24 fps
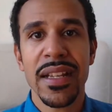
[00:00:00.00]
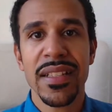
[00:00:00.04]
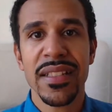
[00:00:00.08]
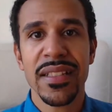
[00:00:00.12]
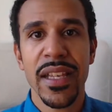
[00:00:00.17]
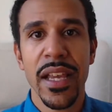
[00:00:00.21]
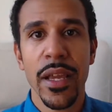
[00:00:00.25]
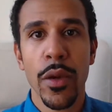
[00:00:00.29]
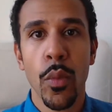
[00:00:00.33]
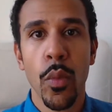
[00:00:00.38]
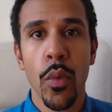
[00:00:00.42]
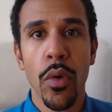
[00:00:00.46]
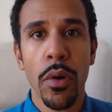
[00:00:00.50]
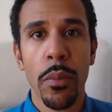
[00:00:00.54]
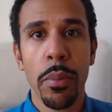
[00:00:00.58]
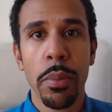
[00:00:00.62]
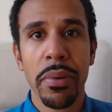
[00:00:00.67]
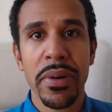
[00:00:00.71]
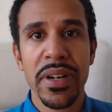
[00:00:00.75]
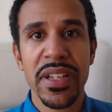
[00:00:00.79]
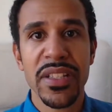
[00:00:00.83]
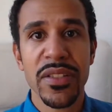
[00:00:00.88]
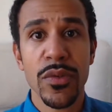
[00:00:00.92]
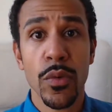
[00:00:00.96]
I say
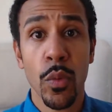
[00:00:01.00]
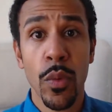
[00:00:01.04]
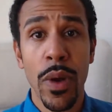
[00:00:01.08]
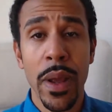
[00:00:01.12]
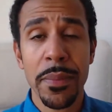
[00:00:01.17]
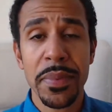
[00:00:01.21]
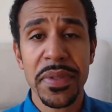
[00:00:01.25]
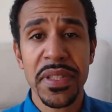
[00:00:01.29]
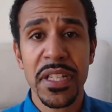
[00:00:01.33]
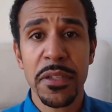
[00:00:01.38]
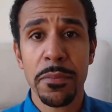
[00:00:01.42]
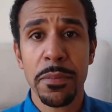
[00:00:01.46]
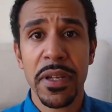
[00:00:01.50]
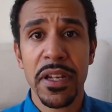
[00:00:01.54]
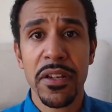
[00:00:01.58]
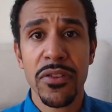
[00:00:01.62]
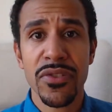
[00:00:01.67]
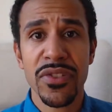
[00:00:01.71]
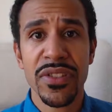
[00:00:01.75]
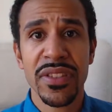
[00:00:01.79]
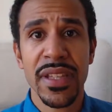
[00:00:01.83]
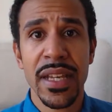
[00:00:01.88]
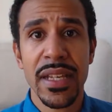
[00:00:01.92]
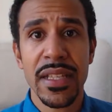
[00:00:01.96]
WordPress website
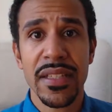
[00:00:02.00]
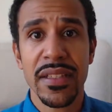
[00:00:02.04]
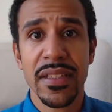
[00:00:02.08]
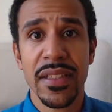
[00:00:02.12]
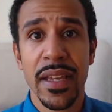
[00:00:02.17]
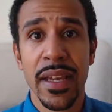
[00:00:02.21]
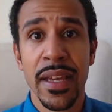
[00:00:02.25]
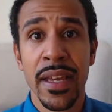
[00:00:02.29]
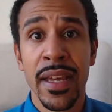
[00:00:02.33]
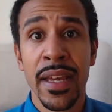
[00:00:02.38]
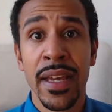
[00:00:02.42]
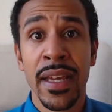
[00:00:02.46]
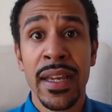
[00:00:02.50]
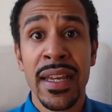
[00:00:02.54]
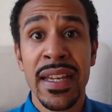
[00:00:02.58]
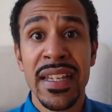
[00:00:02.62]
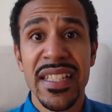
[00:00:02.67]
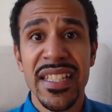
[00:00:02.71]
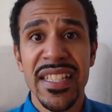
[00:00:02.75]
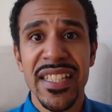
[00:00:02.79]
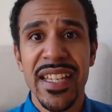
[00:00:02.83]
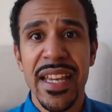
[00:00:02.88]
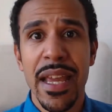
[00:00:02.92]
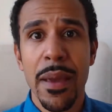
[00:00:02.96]
because that's the
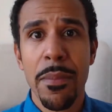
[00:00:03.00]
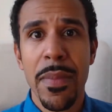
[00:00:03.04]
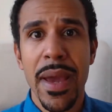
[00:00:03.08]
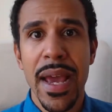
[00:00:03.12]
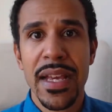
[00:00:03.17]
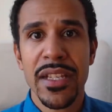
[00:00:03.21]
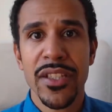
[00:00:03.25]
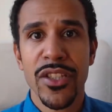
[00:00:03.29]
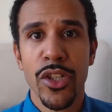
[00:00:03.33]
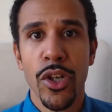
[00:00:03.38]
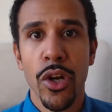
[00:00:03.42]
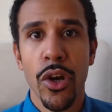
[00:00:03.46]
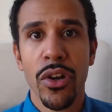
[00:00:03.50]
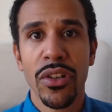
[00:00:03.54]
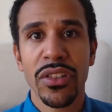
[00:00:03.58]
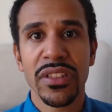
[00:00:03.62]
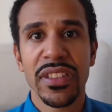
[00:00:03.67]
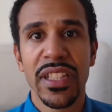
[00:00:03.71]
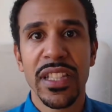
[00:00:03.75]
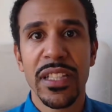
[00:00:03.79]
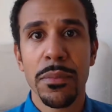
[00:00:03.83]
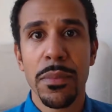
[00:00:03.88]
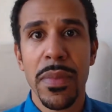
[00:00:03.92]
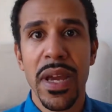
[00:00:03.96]
CMS
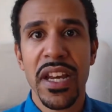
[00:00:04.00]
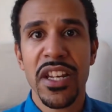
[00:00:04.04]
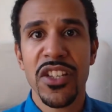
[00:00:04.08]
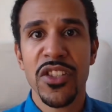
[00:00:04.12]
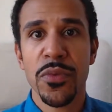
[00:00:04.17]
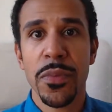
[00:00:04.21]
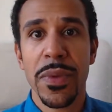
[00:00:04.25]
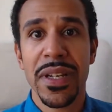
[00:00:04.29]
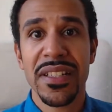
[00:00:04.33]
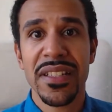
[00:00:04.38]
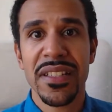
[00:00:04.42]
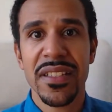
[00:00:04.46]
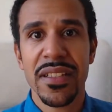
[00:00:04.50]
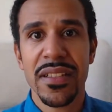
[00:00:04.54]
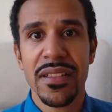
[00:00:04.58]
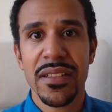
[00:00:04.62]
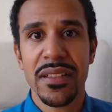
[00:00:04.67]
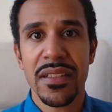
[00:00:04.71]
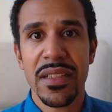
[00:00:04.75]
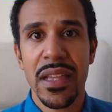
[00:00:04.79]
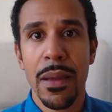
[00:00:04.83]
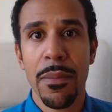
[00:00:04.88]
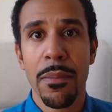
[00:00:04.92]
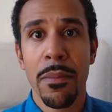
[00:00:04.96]
content management
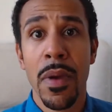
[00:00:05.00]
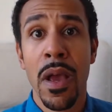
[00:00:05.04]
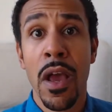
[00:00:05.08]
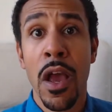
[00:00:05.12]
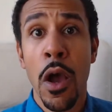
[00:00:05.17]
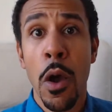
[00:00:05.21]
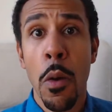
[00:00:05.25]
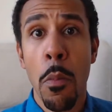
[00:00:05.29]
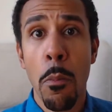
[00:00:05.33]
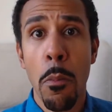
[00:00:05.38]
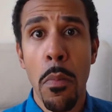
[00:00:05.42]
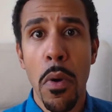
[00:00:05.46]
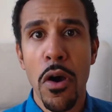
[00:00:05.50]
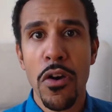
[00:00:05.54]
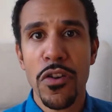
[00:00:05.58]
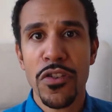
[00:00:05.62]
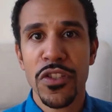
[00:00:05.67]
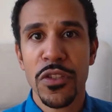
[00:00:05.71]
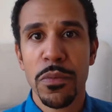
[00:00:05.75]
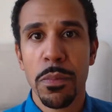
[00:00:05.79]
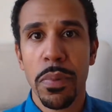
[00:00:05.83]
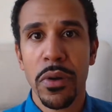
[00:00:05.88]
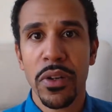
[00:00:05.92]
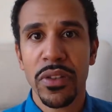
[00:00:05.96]
system
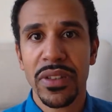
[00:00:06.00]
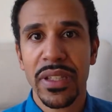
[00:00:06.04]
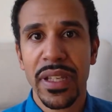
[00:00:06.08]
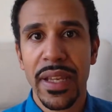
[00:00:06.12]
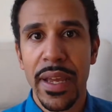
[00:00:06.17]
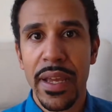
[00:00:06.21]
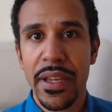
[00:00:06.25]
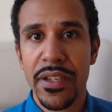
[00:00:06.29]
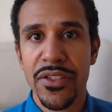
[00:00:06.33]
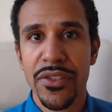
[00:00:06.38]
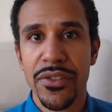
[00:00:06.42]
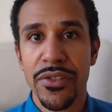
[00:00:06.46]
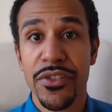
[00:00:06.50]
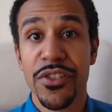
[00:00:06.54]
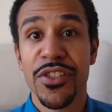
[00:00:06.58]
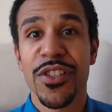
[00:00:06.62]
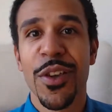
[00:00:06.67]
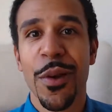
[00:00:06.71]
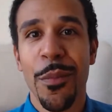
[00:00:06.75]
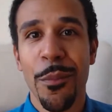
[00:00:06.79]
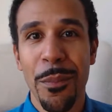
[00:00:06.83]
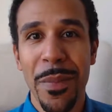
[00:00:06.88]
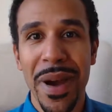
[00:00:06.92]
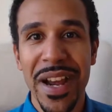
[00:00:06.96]
most
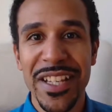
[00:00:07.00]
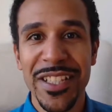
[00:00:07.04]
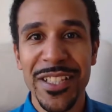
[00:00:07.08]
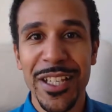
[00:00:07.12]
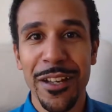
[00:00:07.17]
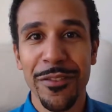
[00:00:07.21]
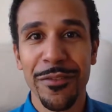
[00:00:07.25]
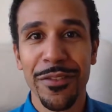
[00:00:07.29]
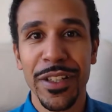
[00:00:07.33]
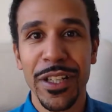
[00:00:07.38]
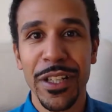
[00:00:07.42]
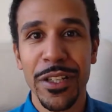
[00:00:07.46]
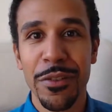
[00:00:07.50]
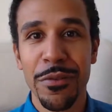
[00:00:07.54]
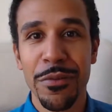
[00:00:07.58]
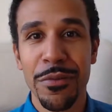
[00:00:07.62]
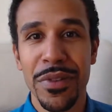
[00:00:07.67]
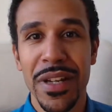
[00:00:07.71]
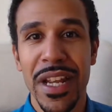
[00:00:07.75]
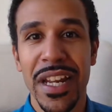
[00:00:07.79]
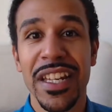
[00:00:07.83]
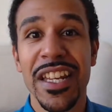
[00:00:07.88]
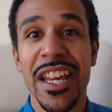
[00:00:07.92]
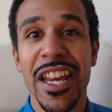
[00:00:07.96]
podcasters, myself
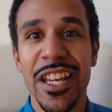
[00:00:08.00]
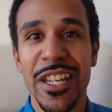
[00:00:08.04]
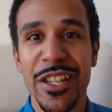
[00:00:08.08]
included,